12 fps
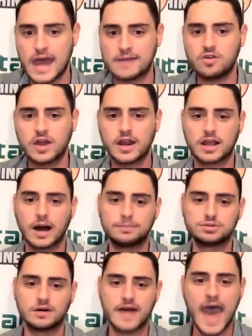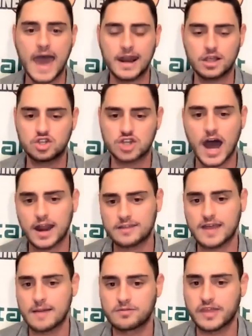And if you get a couple of added shot
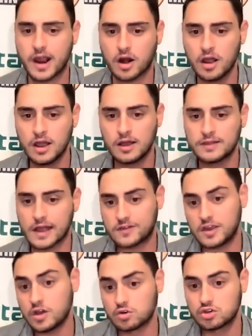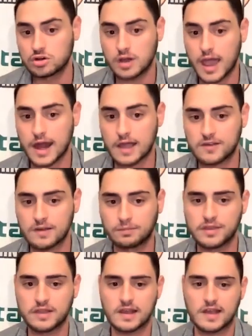attempts there, that's huge. And I
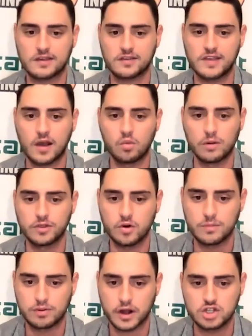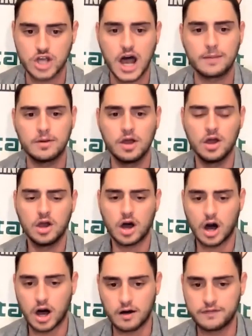simply think that Texas Tech will do a pretty good job
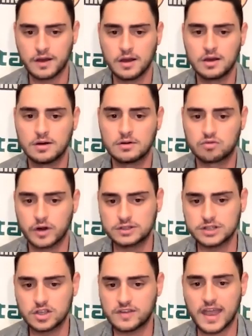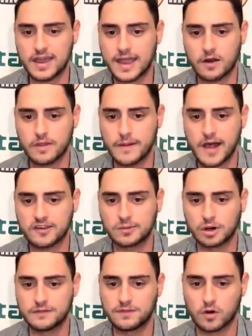of really just taking care of the
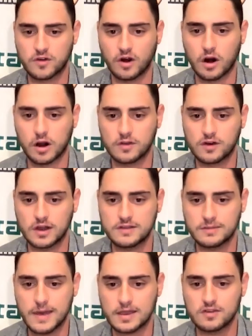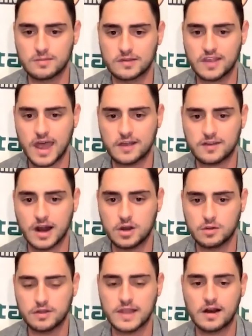basketball and forcing Arkansas into making some mistakes. And I
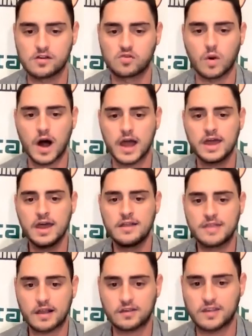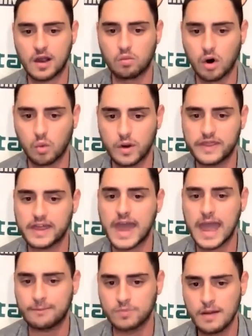do think that is why Texas Tech will win the
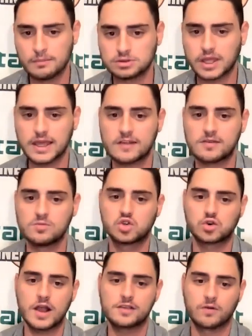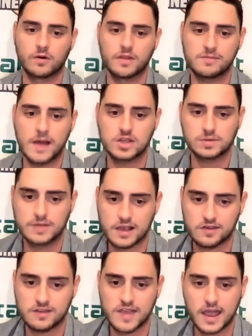game. But looking at some trends for this matchup,
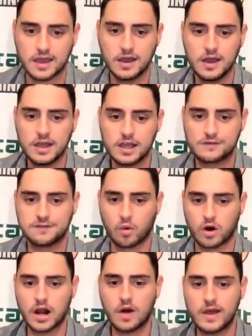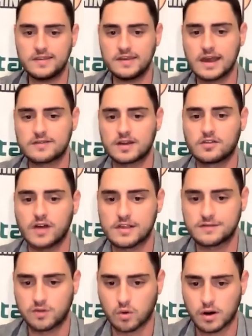Texas Tech is 4-0 ATS in its
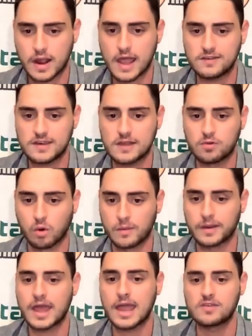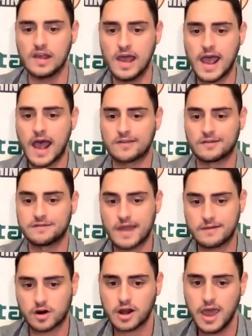last four NCAA tournament games as a
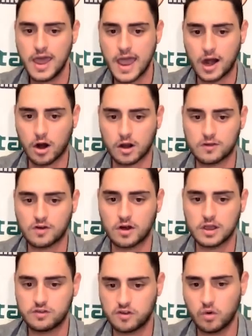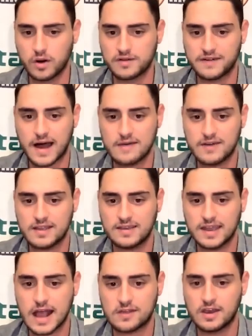favorite. And Arkansas is
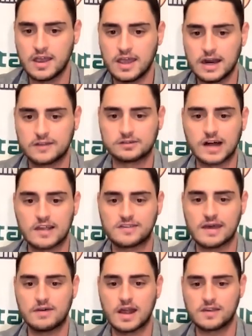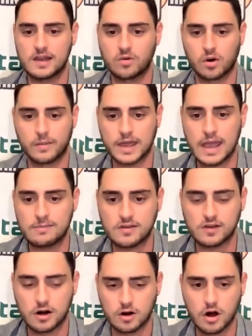2-5 ATS in its last seven NCAA tournament games
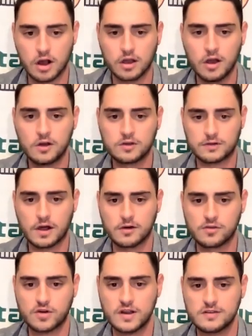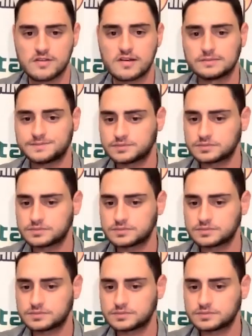as an underdog. So for all those reasons,